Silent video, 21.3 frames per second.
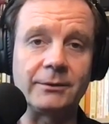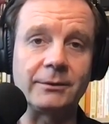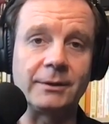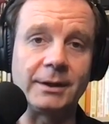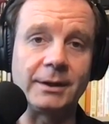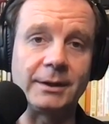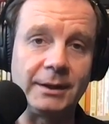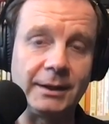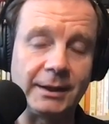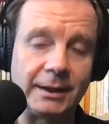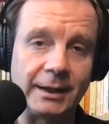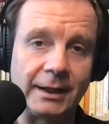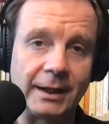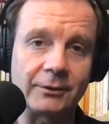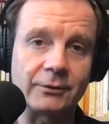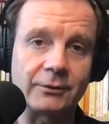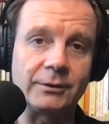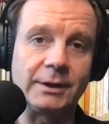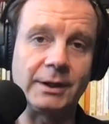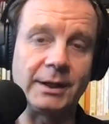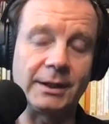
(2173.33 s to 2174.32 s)
So that he can
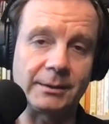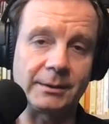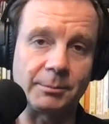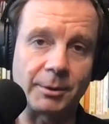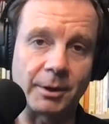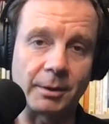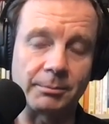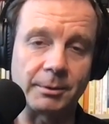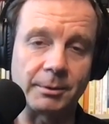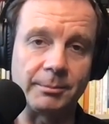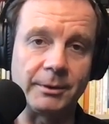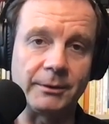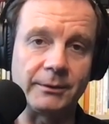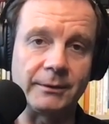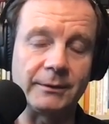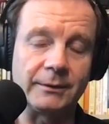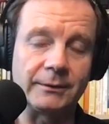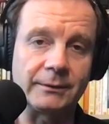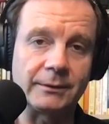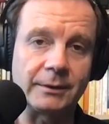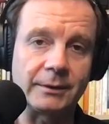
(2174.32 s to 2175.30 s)
actually get the proper
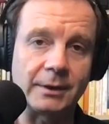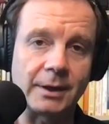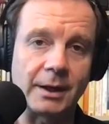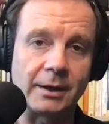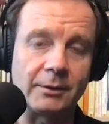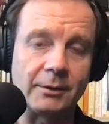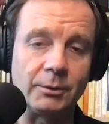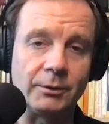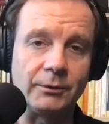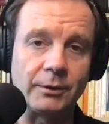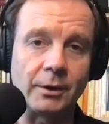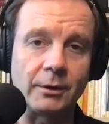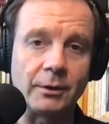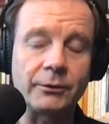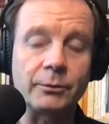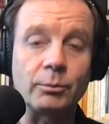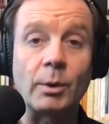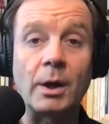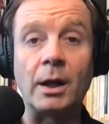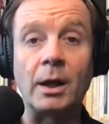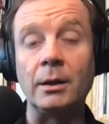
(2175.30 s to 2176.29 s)
business
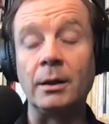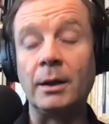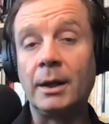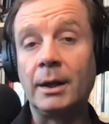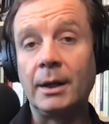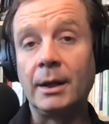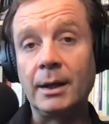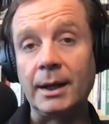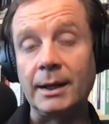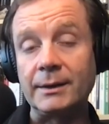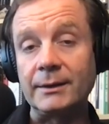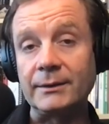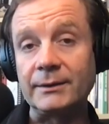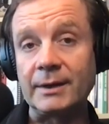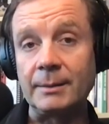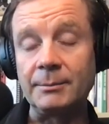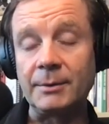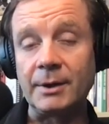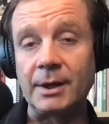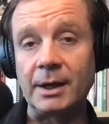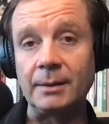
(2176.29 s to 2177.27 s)
results, while at the
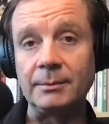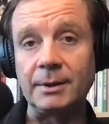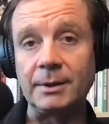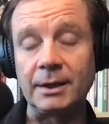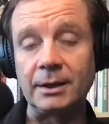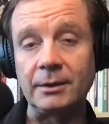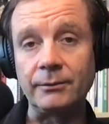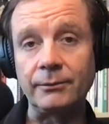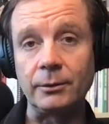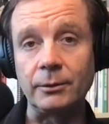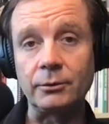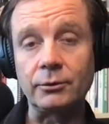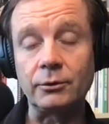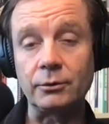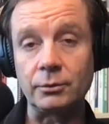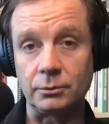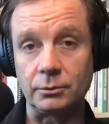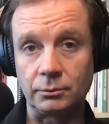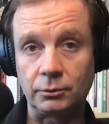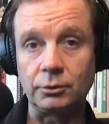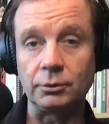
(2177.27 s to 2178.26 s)
same time getting folks
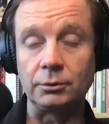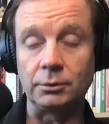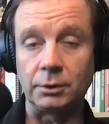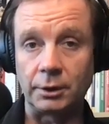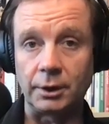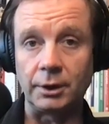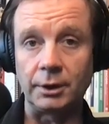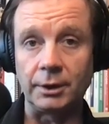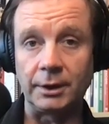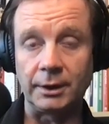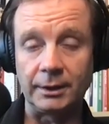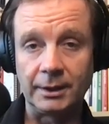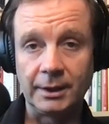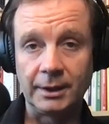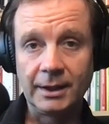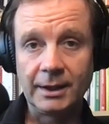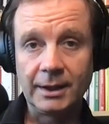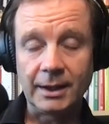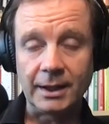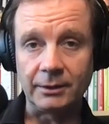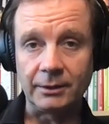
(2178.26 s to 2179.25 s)
to learn
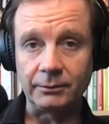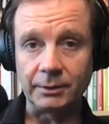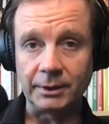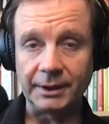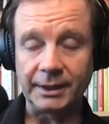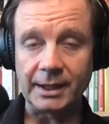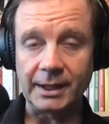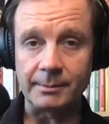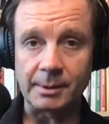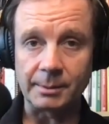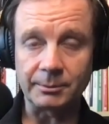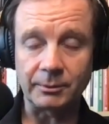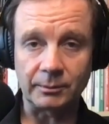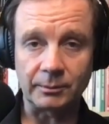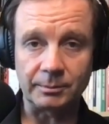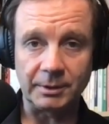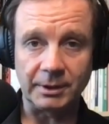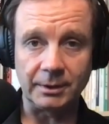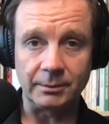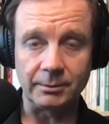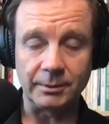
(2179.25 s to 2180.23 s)
and really come up to
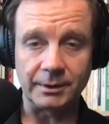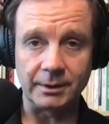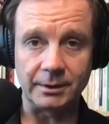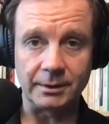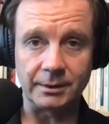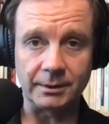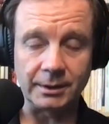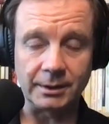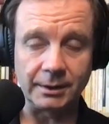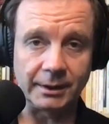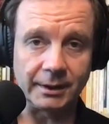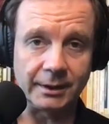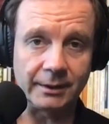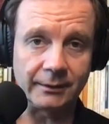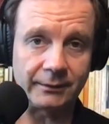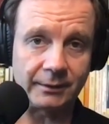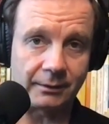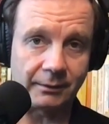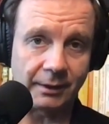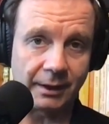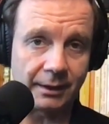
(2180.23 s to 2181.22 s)
speed with the
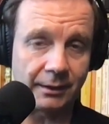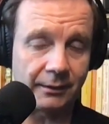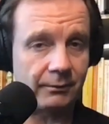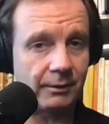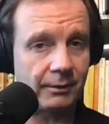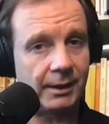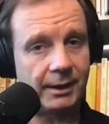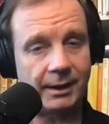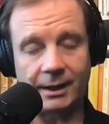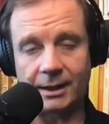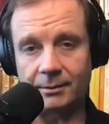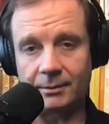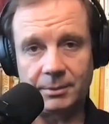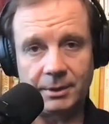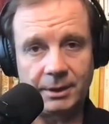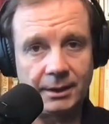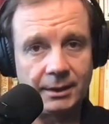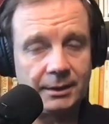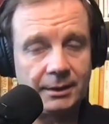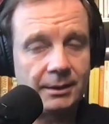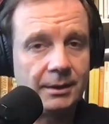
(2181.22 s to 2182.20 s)
latest and greatest, right? Again,
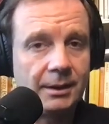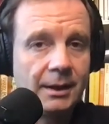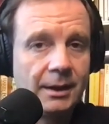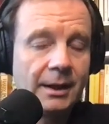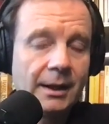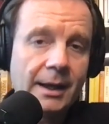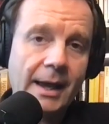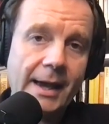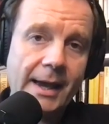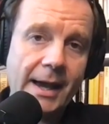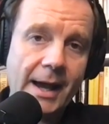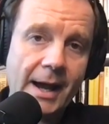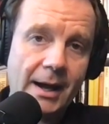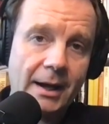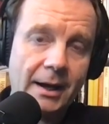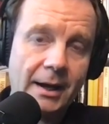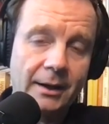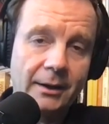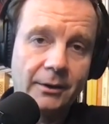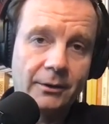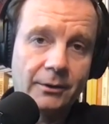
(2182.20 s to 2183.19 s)
be it
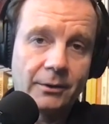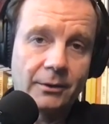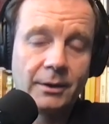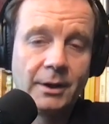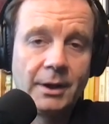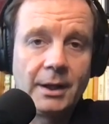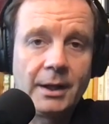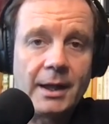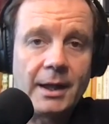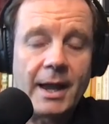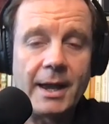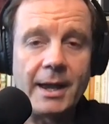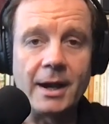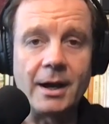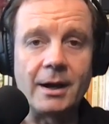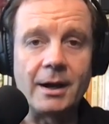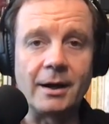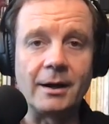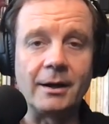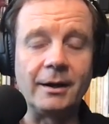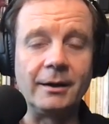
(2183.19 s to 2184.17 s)
AI or
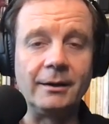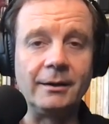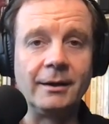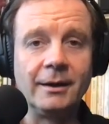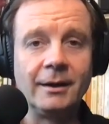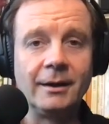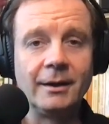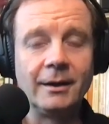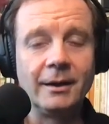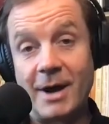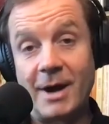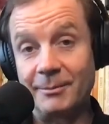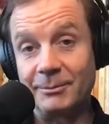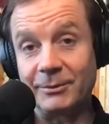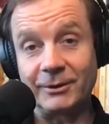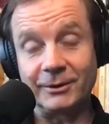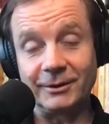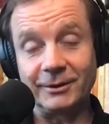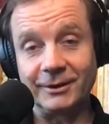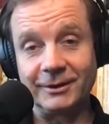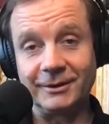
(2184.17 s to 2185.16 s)
AR. And I'm
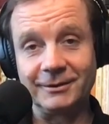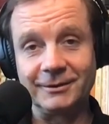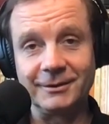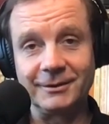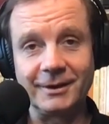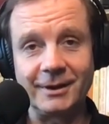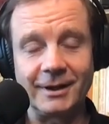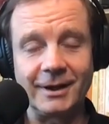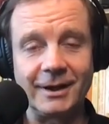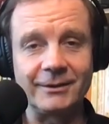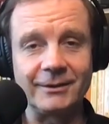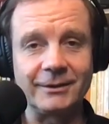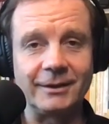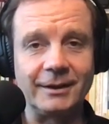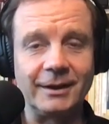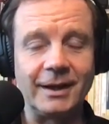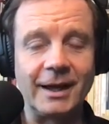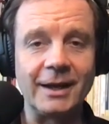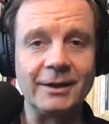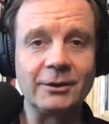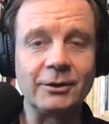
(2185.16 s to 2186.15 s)
certainly, as
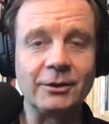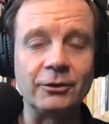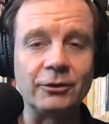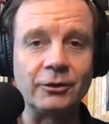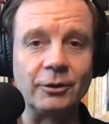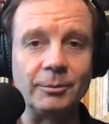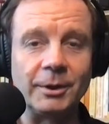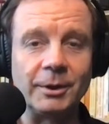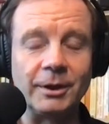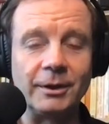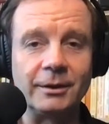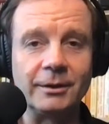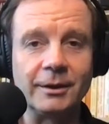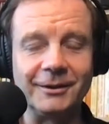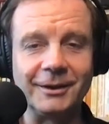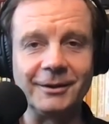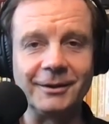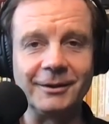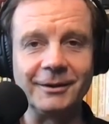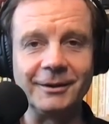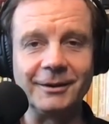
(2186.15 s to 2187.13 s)
an end consumer,
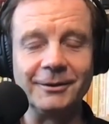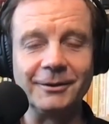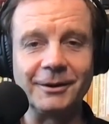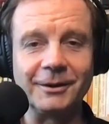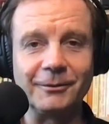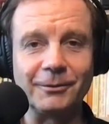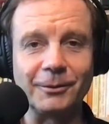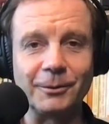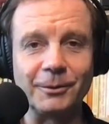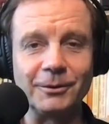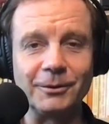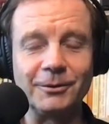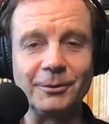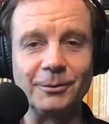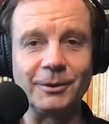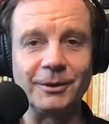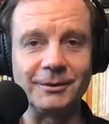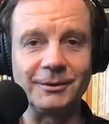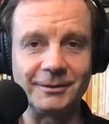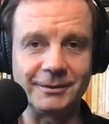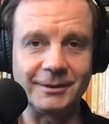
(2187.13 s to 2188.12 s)
eagerly looking forward to
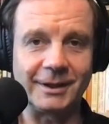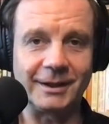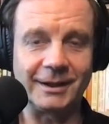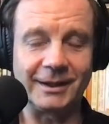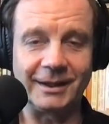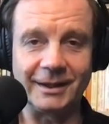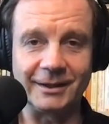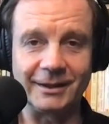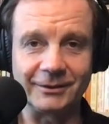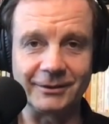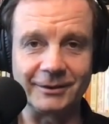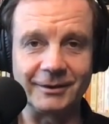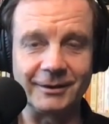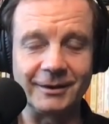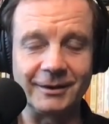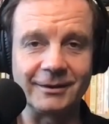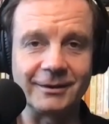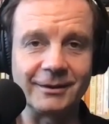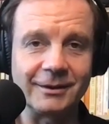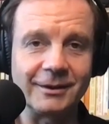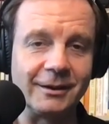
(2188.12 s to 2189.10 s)
what IKEA is going
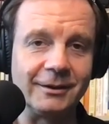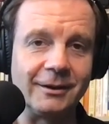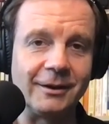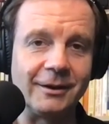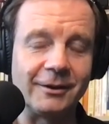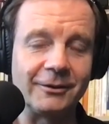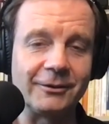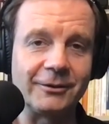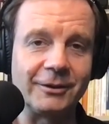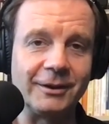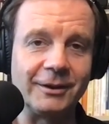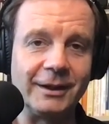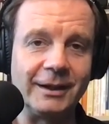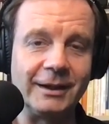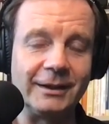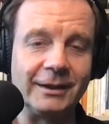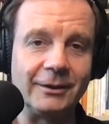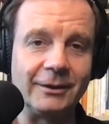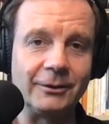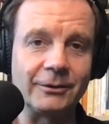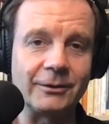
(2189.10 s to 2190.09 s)
to launch
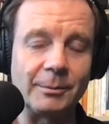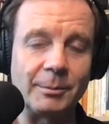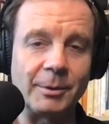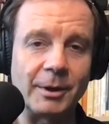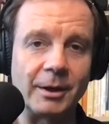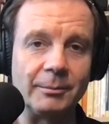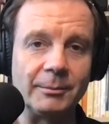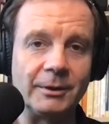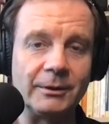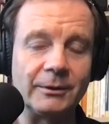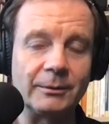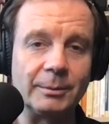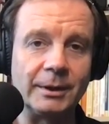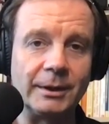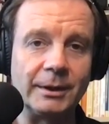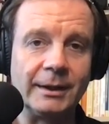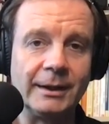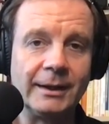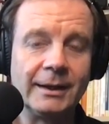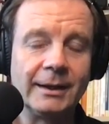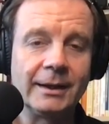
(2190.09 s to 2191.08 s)
in those departments.
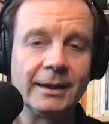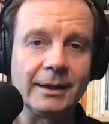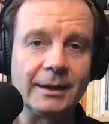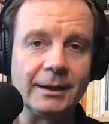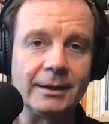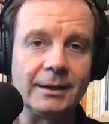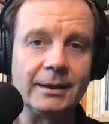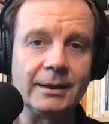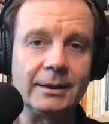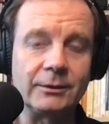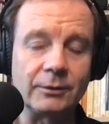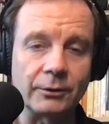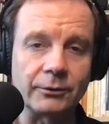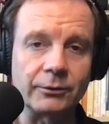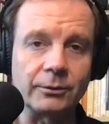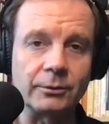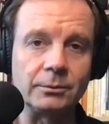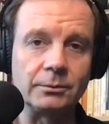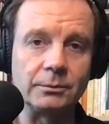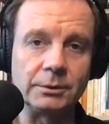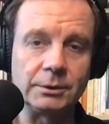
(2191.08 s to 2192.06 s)
But it's
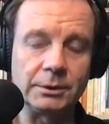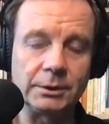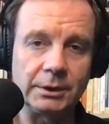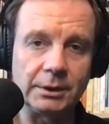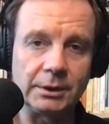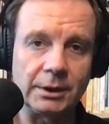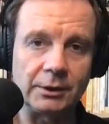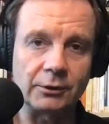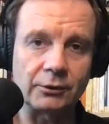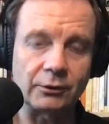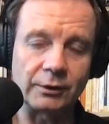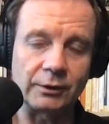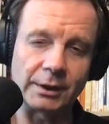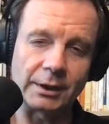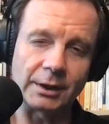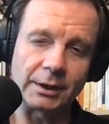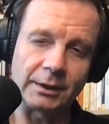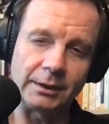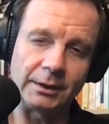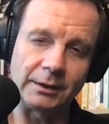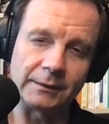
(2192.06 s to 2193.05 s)
also interesting
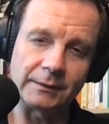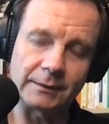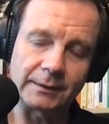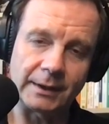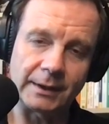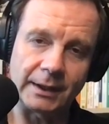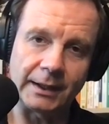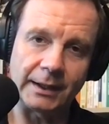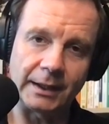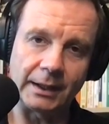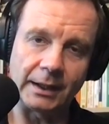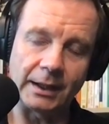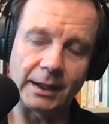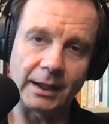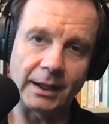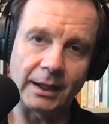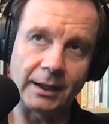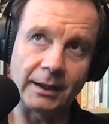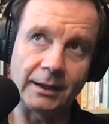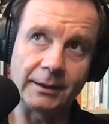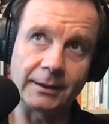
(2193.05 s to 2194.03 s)
that he's taking
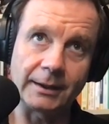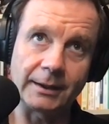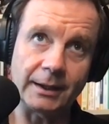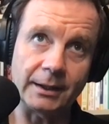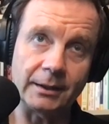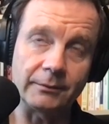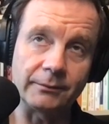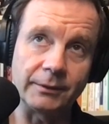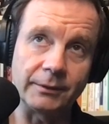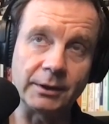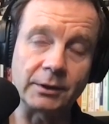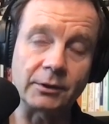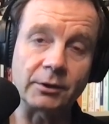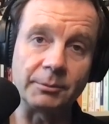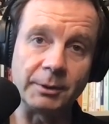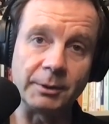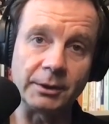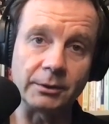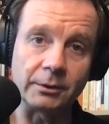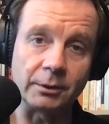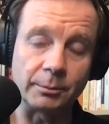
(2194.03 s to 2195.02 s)
a kind of
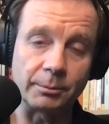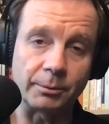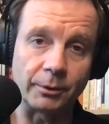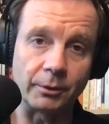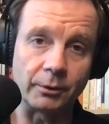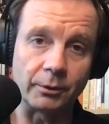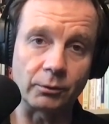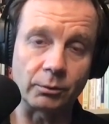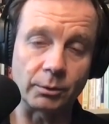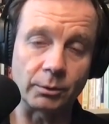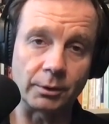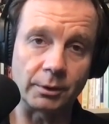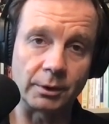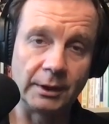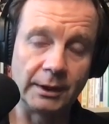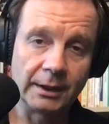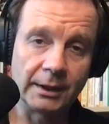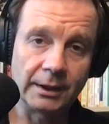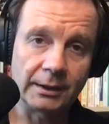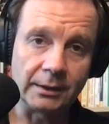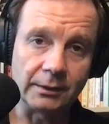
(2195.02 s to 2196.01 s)
incremental approach where
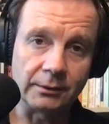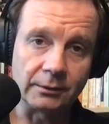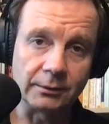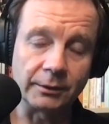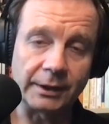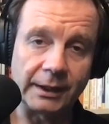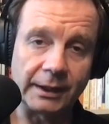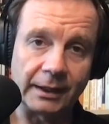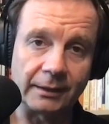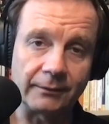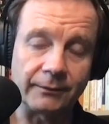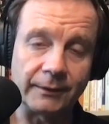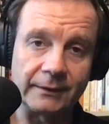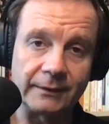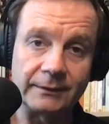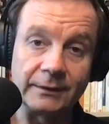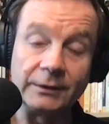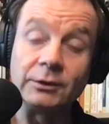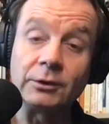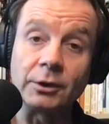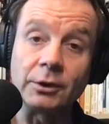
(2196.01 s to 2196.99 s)
he's looking at
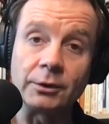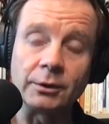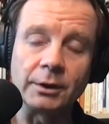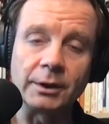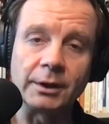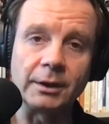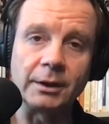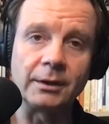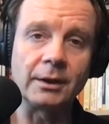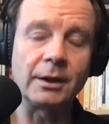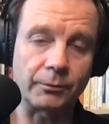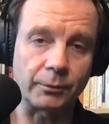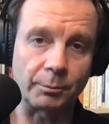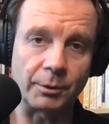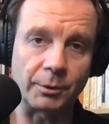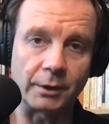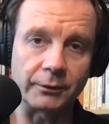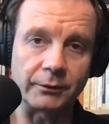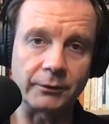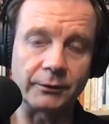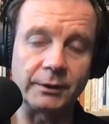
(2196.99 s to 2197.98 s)
things internally for
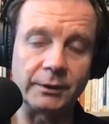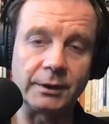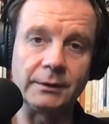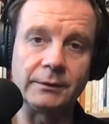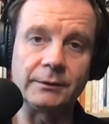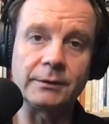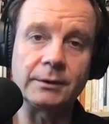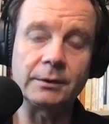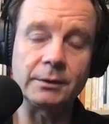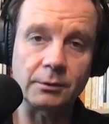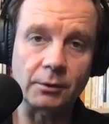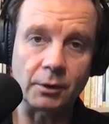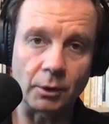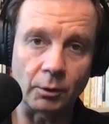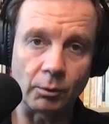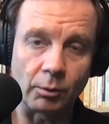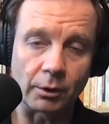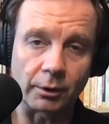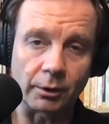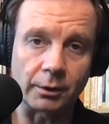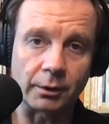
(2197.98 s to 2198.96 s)
processes,
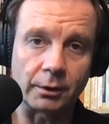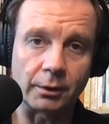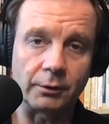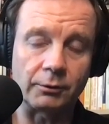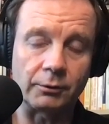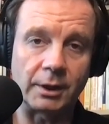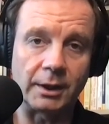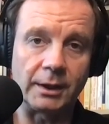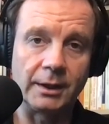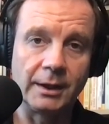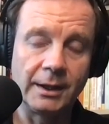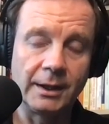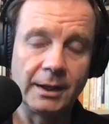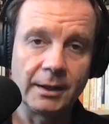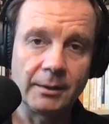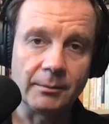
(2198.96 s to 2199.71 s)
coworkers, right?